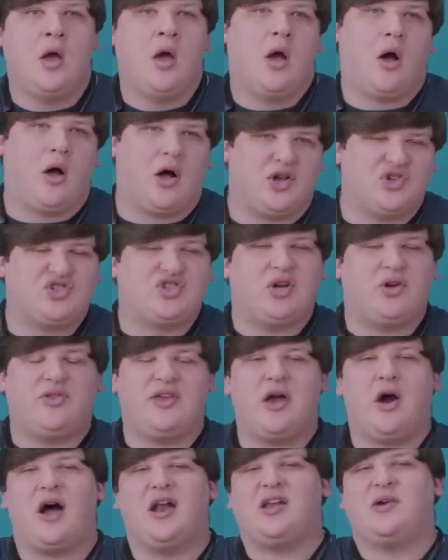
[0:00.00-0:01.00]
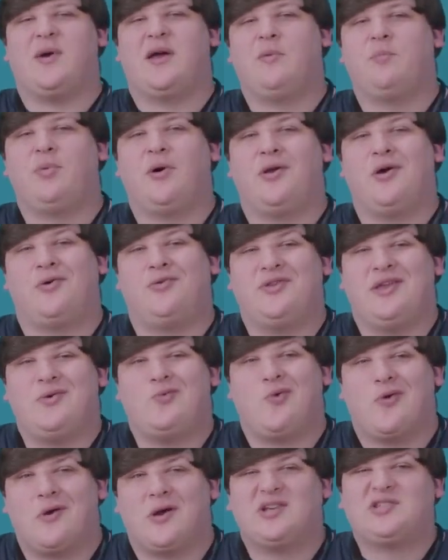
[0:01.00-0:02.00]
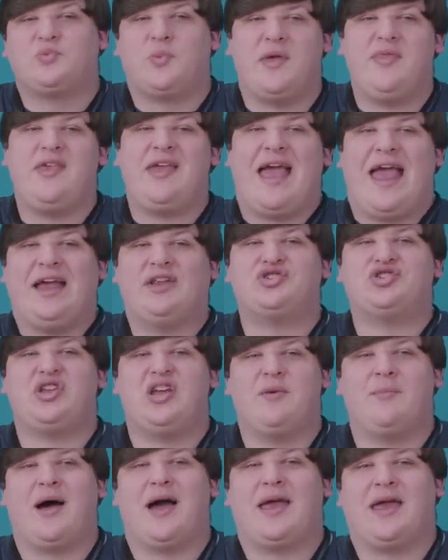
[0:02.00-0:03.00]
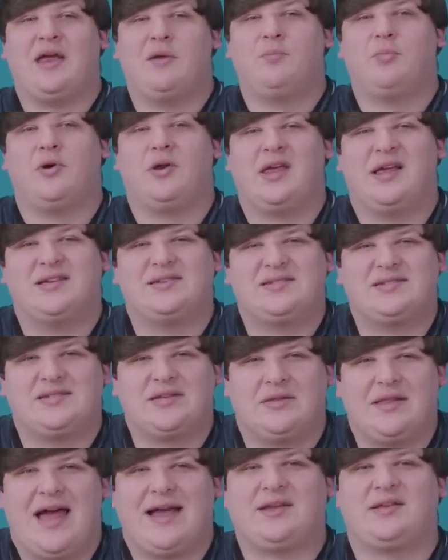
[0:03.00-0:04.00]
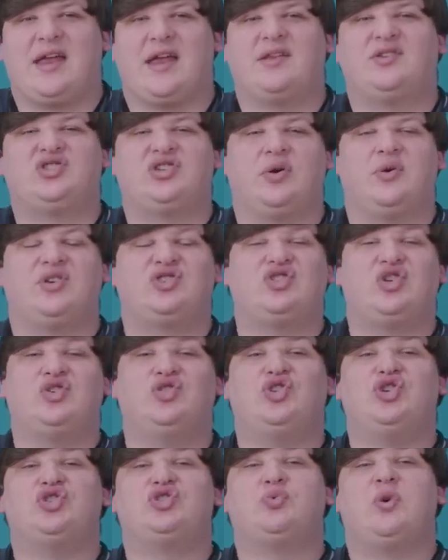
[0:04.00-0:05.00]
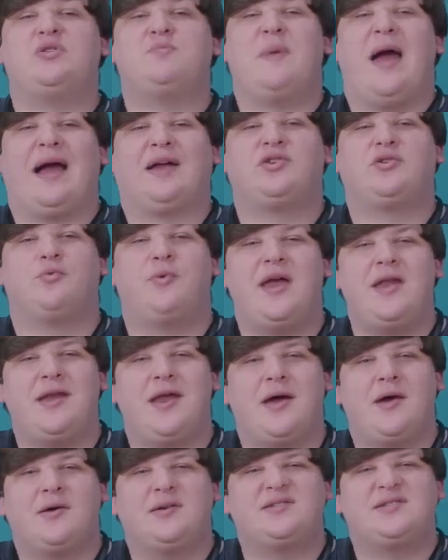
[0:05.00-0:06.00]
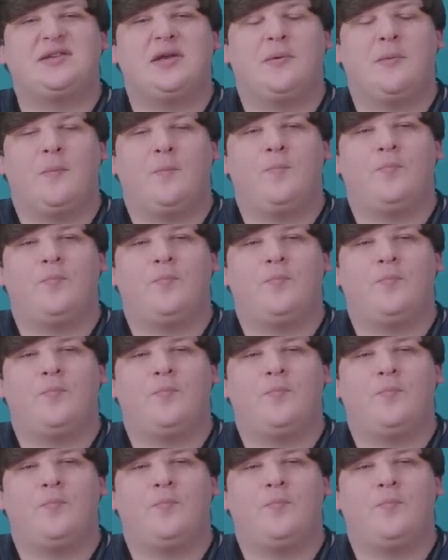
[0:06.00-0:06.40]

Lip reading: Also, the audio input only works when the HDMI input is selected, so as soon as you switch back to Windows,